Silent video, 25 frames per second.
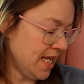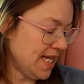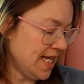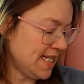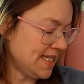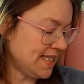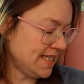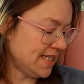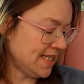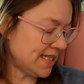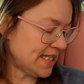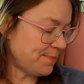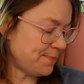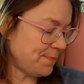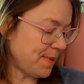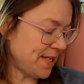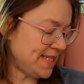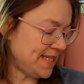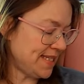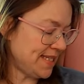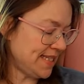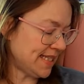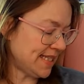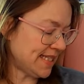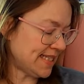6 by
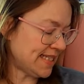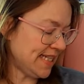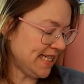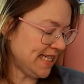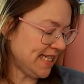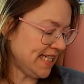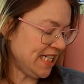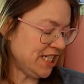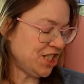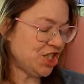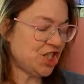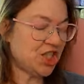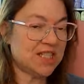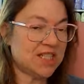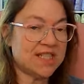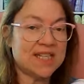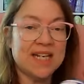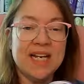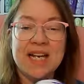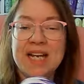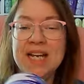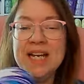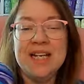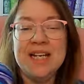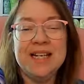6 inches.
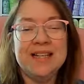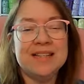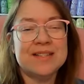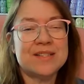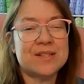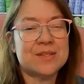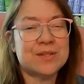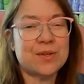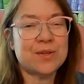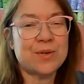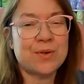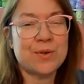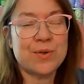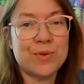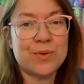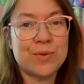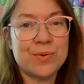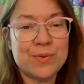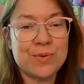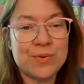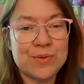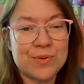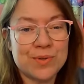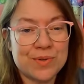So